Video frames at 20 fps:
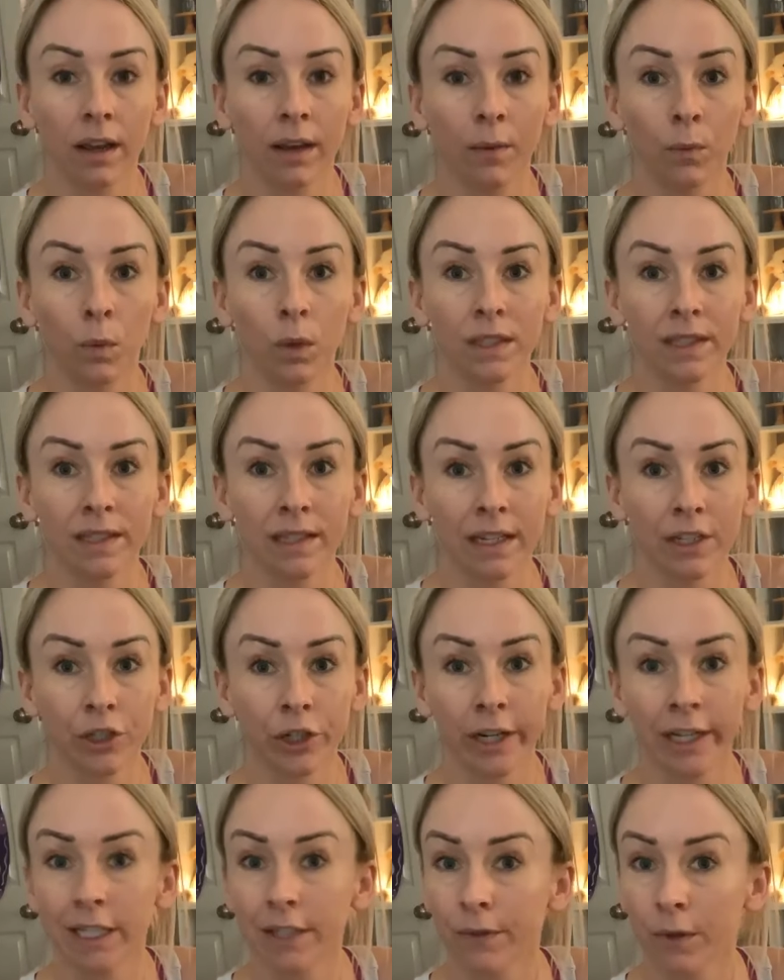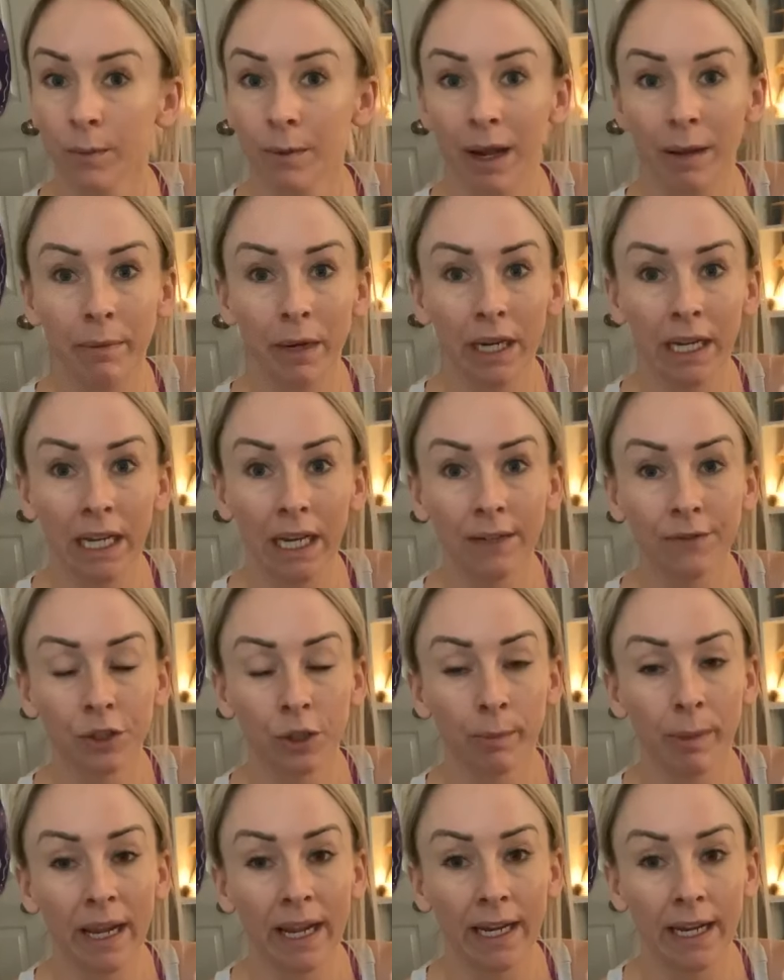once I transfer my money
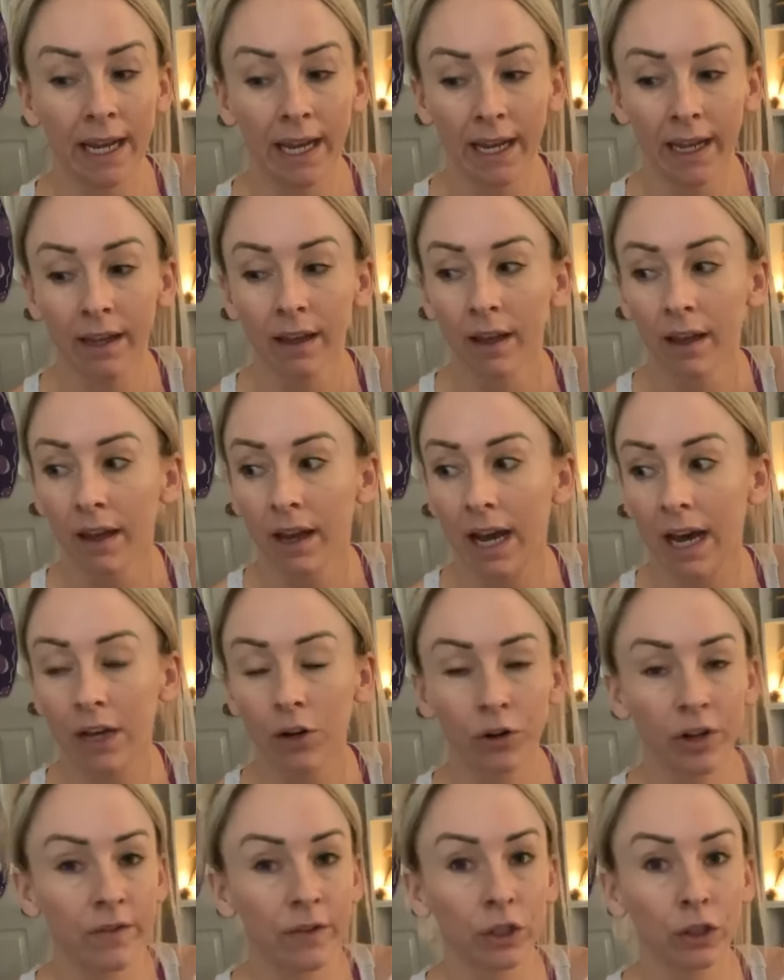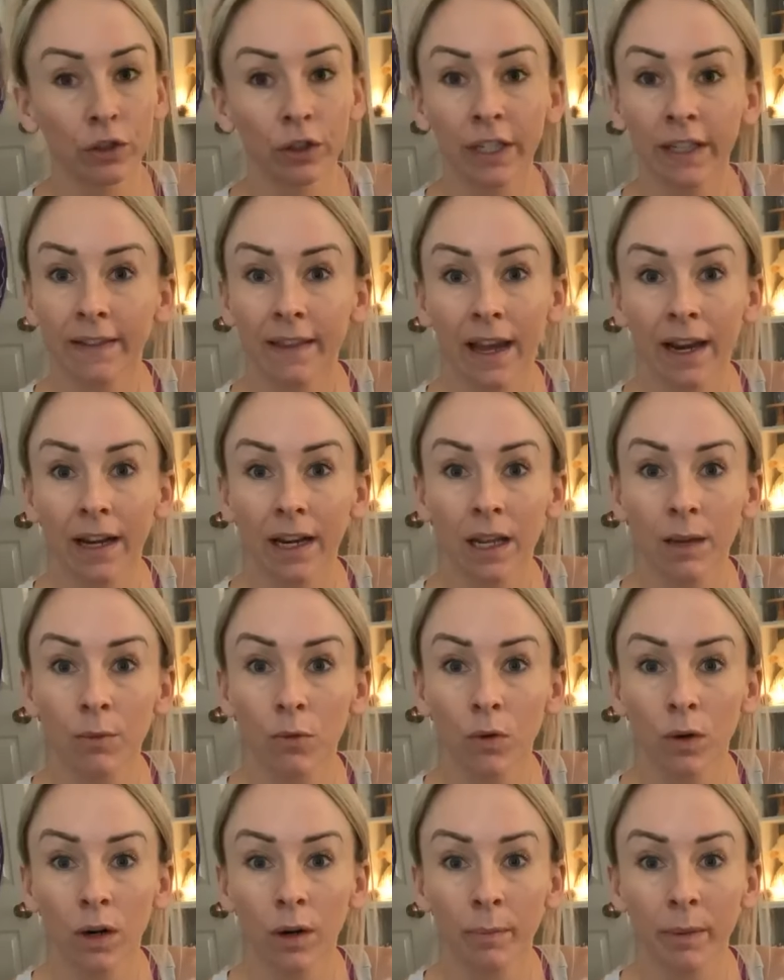after payday, I don't even look at that
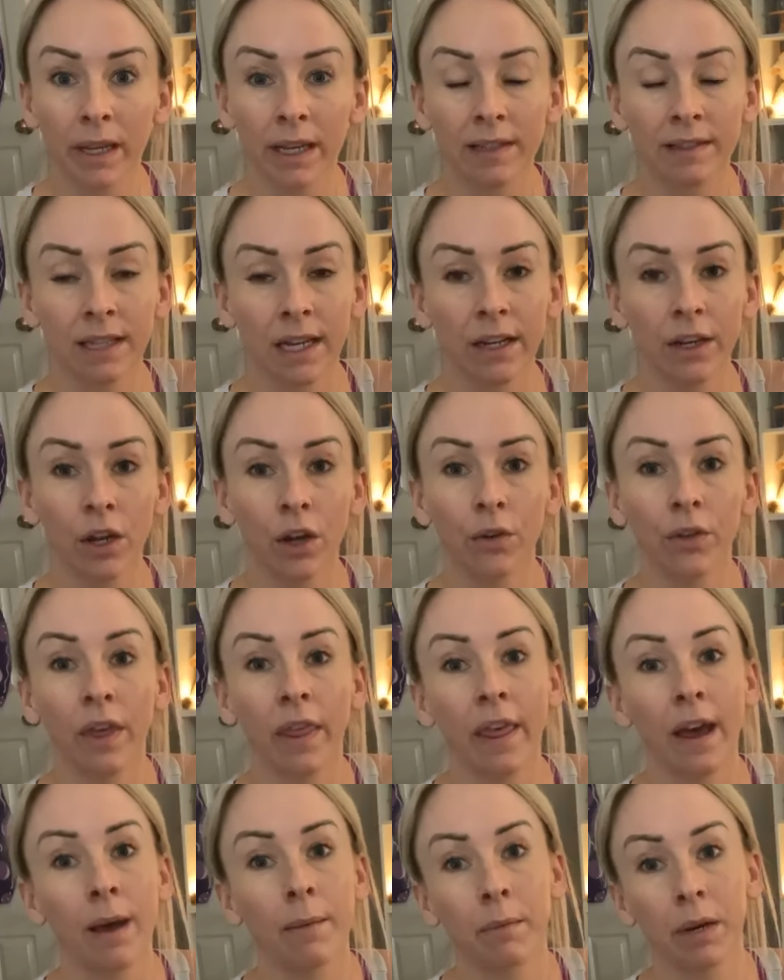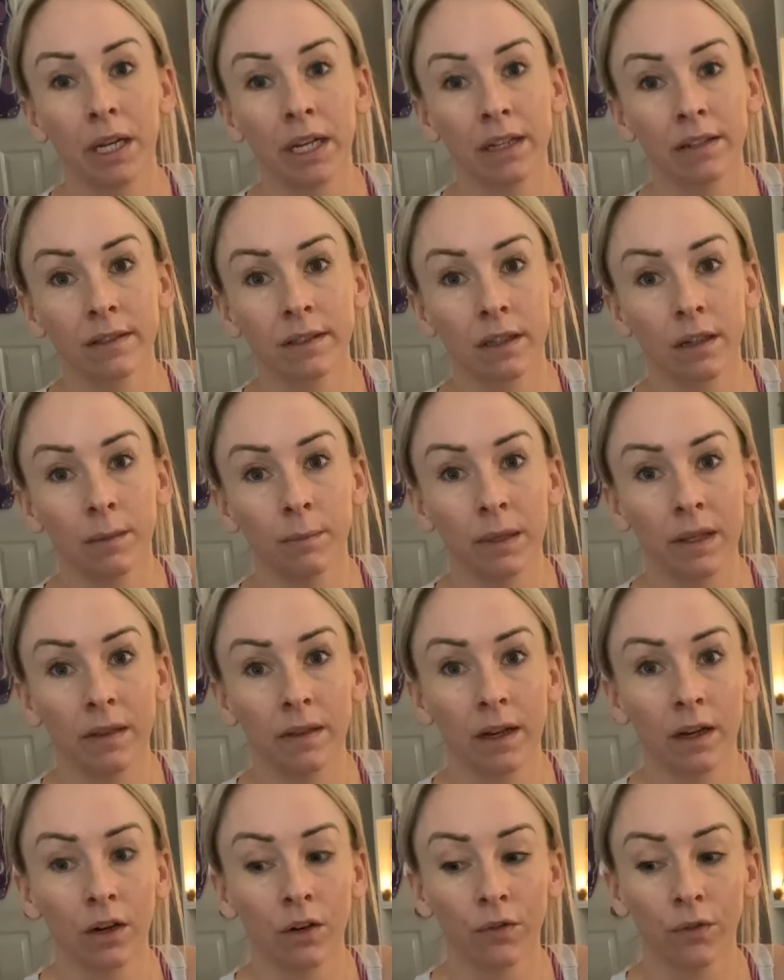anymore, because I know that that money is going to be
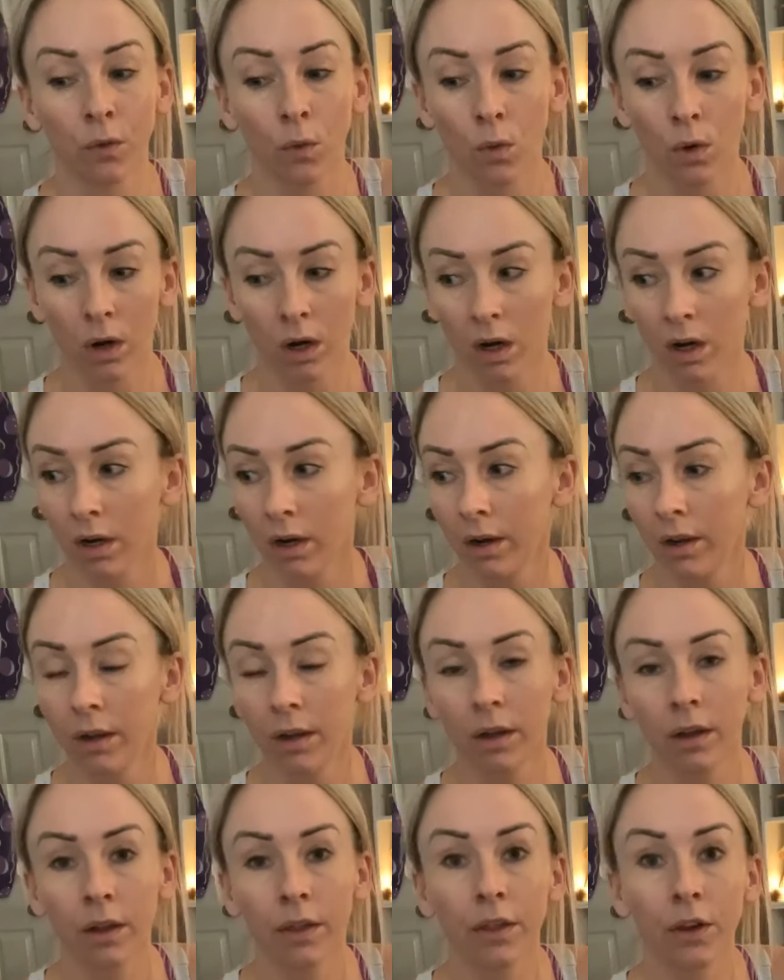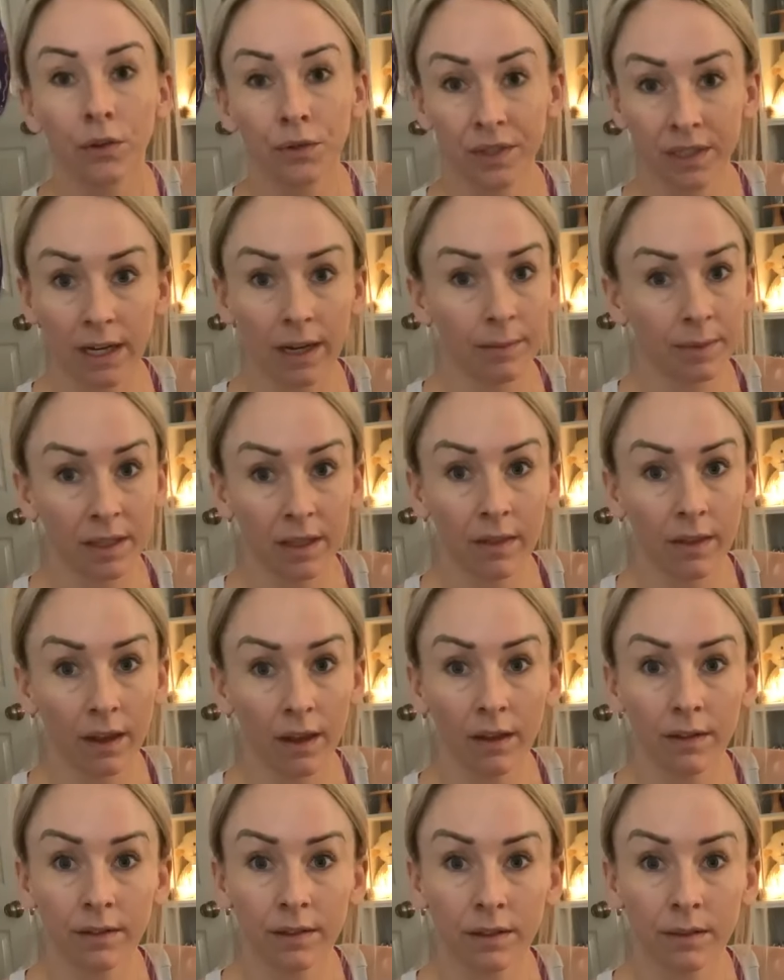there for those types of
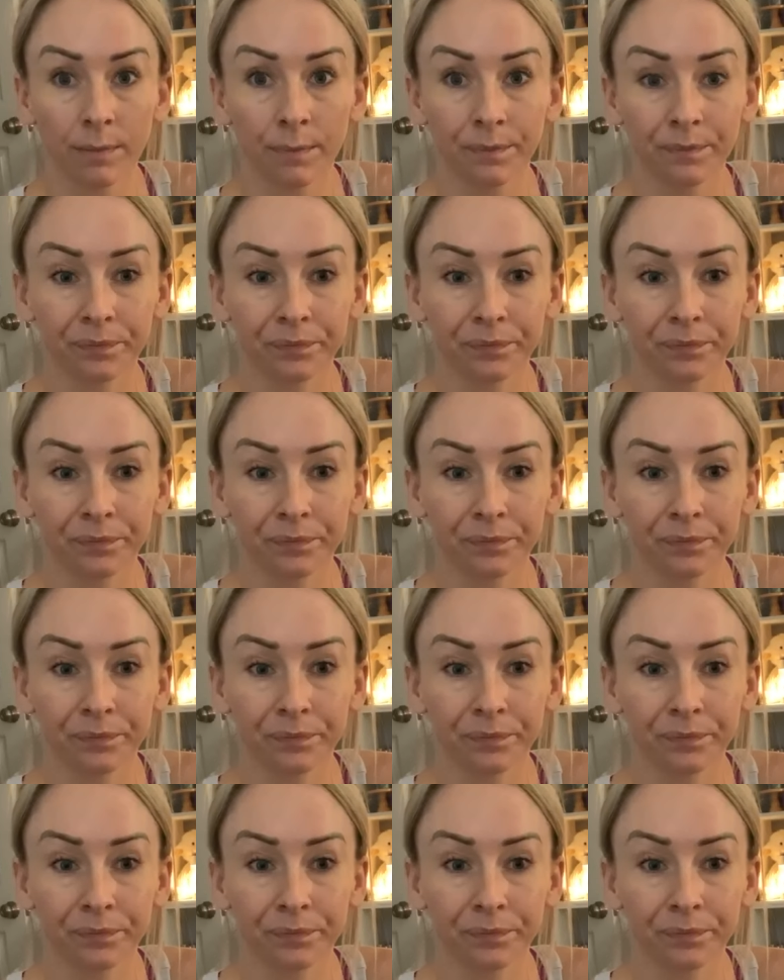things.